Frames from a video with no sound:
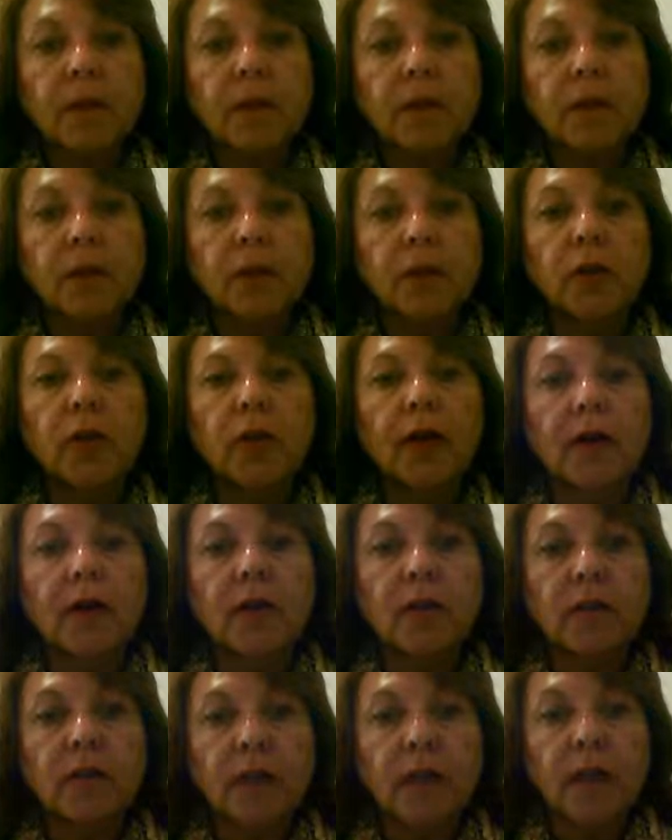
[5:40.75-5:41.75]
learn how
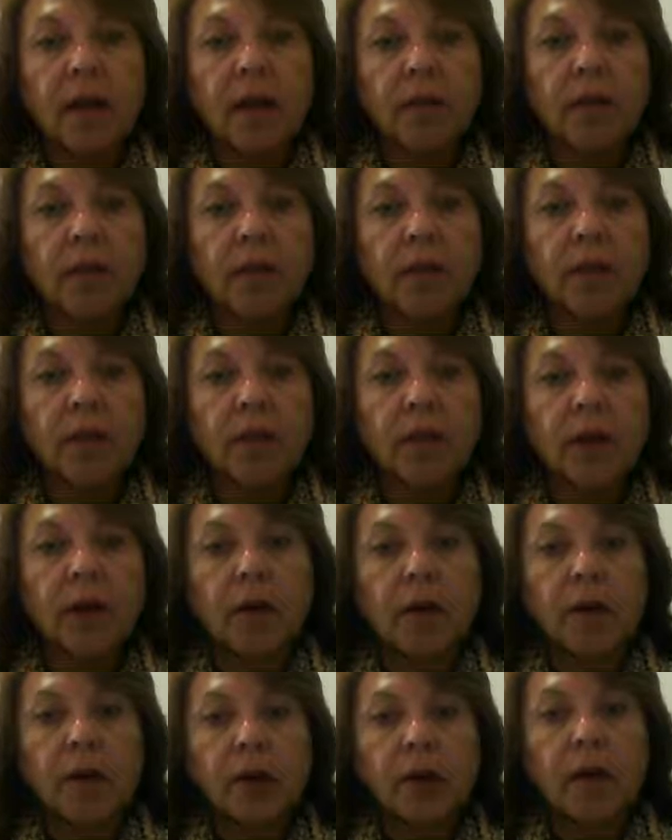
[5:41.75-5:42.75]
to cite both within
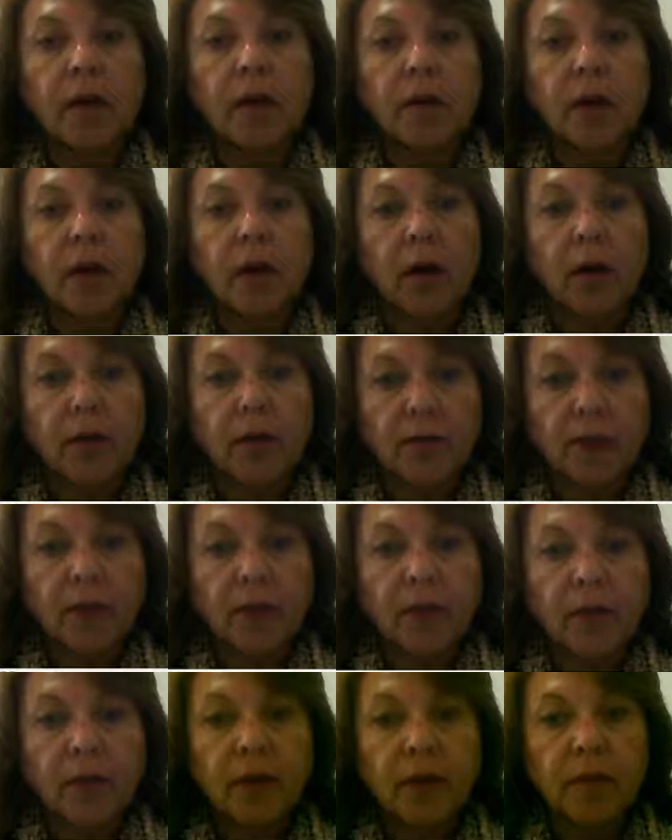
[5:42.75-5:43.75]
our paper and on our
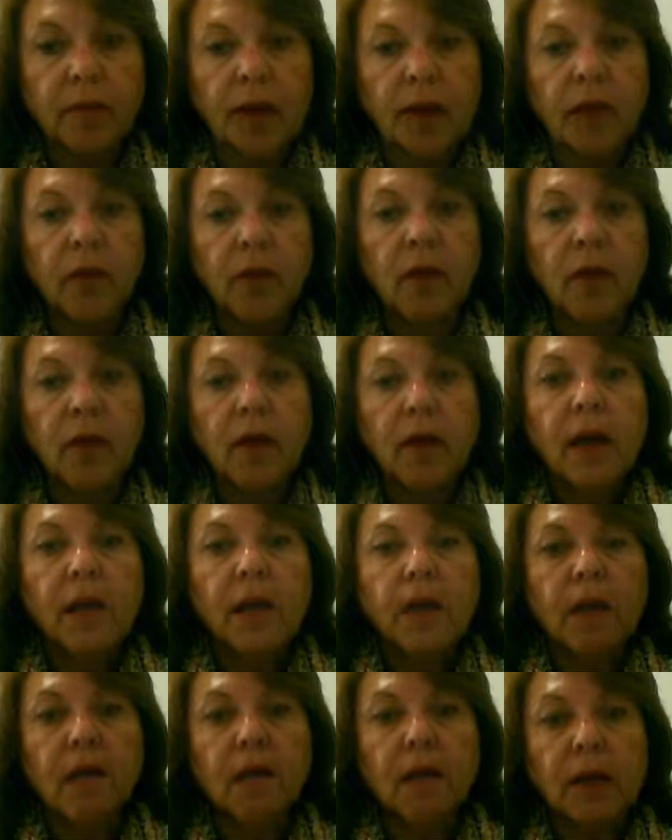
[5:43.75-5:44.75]
reference page
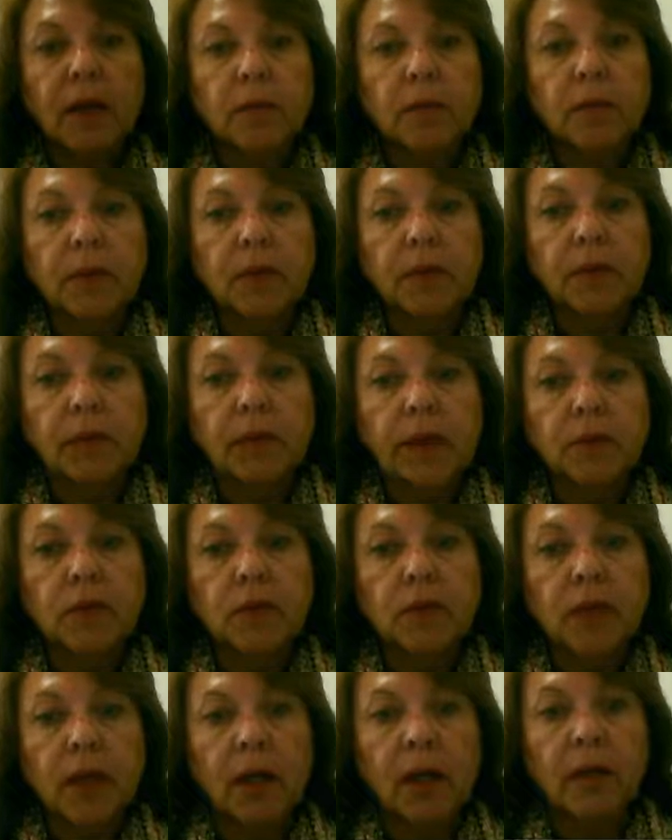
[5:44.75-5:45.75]
these multiple
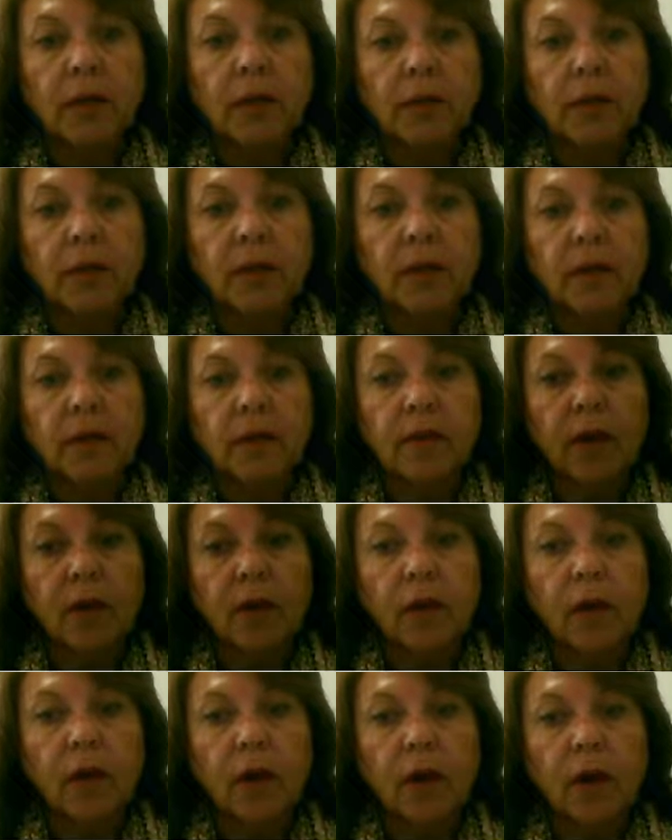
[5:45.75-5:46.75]
electronic sources
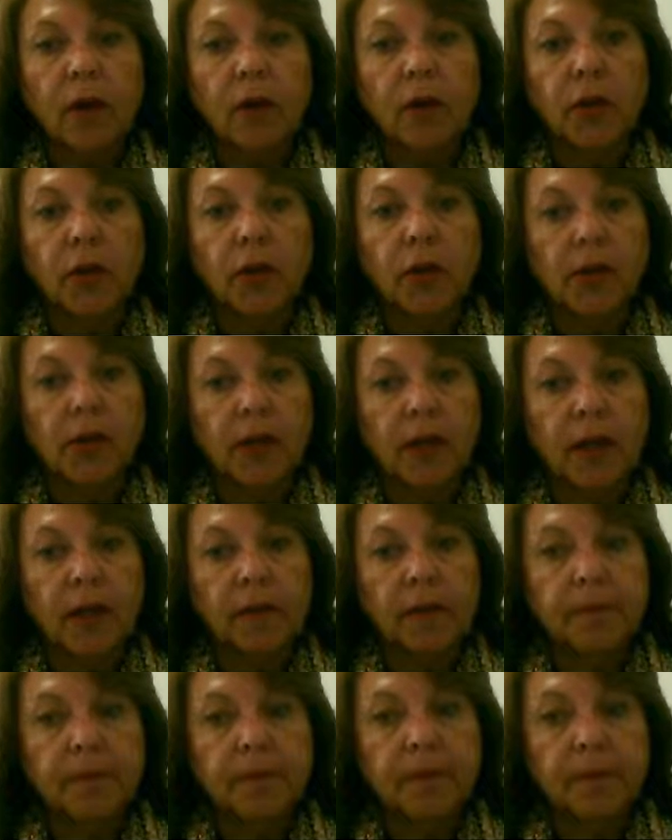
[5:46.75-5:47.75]
that we're all using.